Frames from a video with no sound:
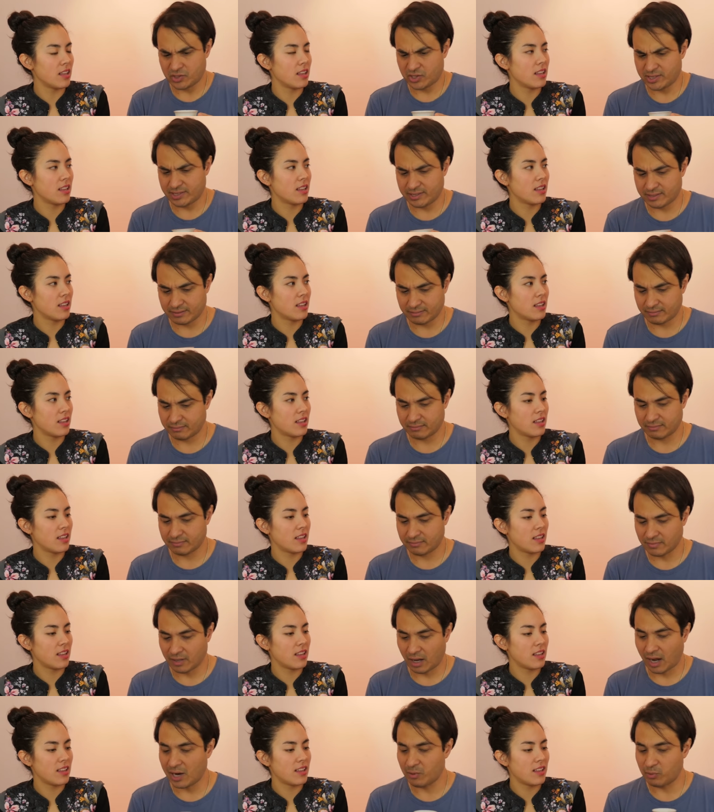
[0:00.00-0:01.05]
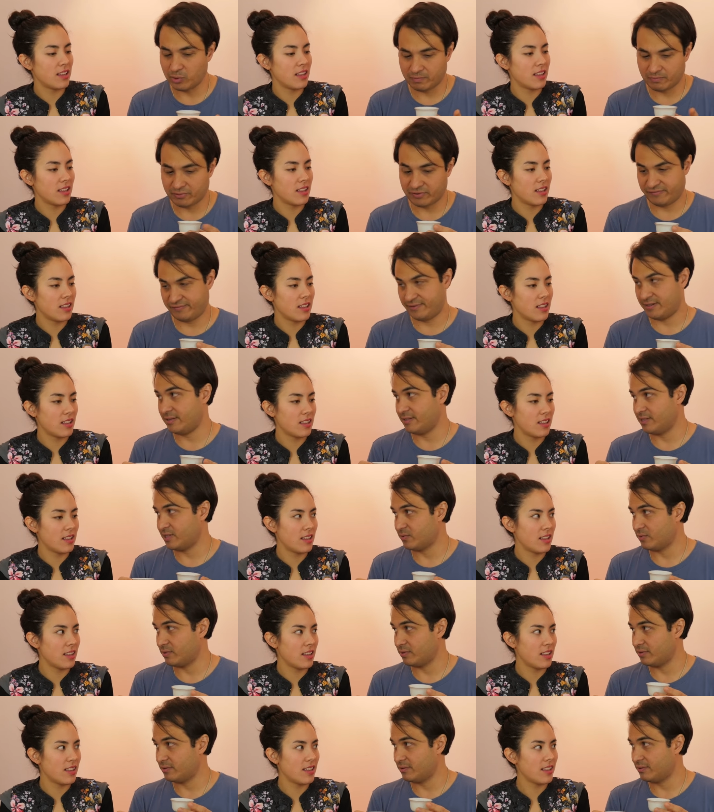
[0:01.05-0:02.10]
Speaker 1: Just, I would prefer this
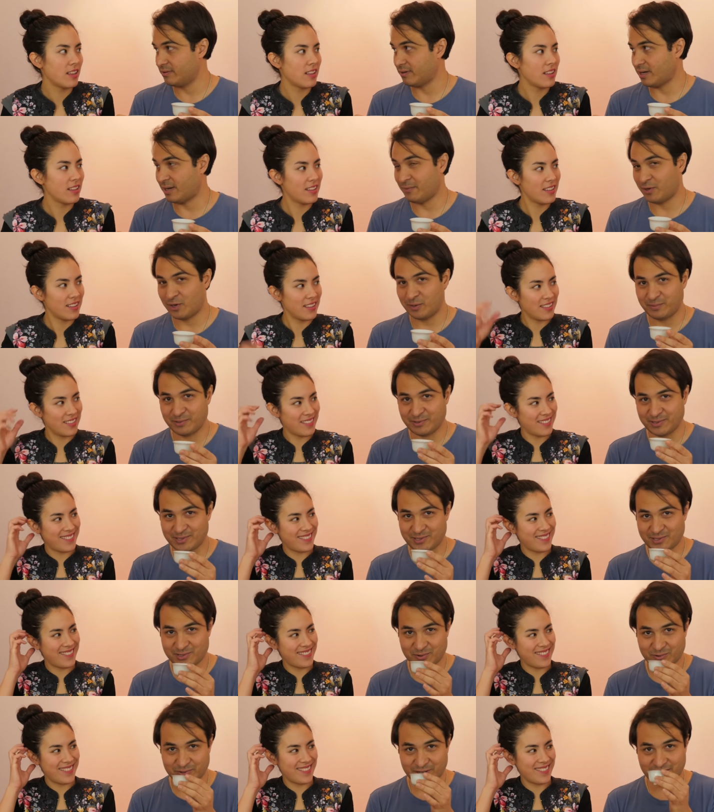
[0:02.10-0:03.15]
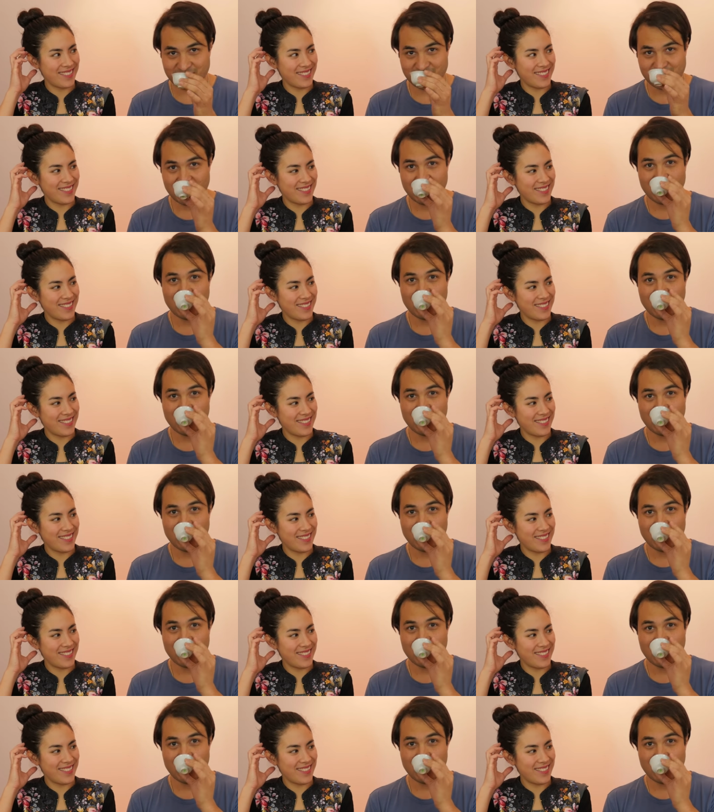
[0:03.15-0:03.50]
one. I'm hoping this is green.